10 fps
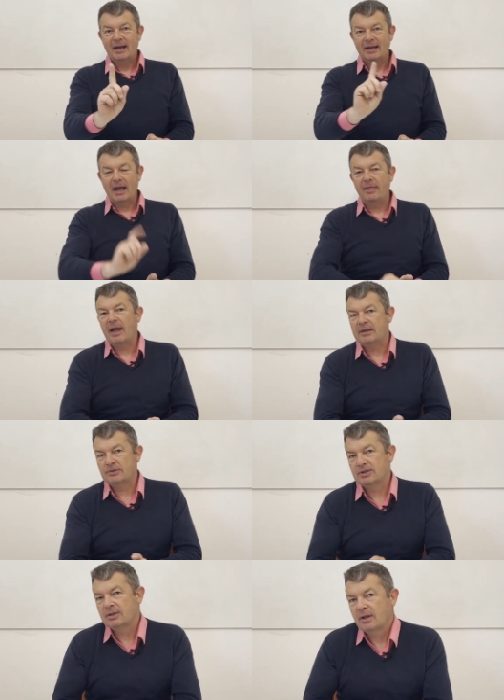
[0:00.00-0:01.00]
And again,
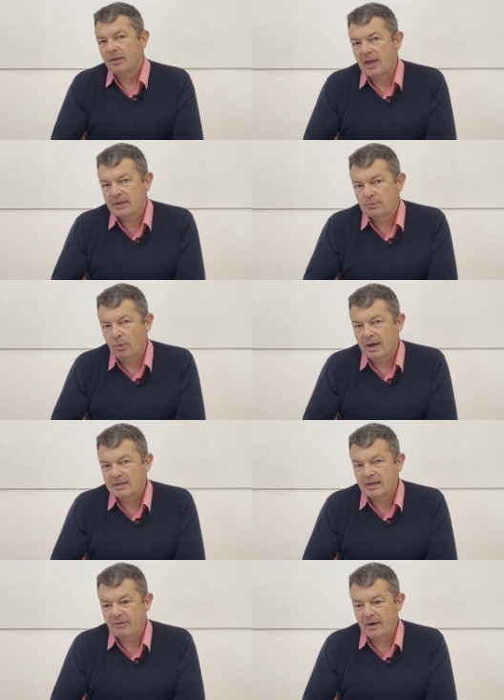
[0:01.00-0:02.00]
that's that's why
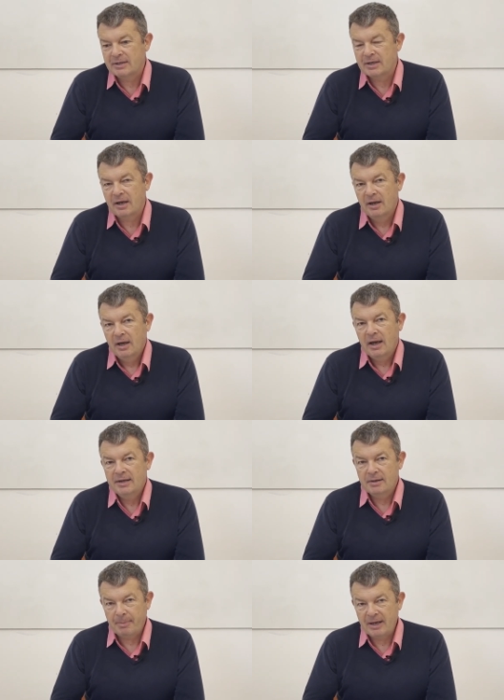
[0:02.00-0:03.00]
it's a threat to
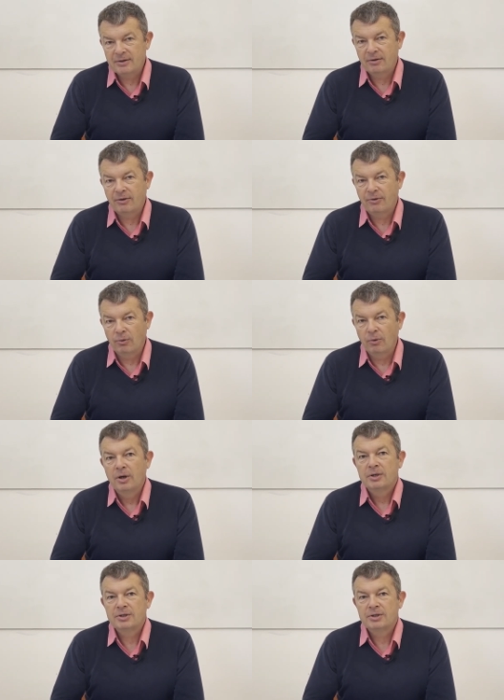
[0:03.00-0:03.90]
independent thought.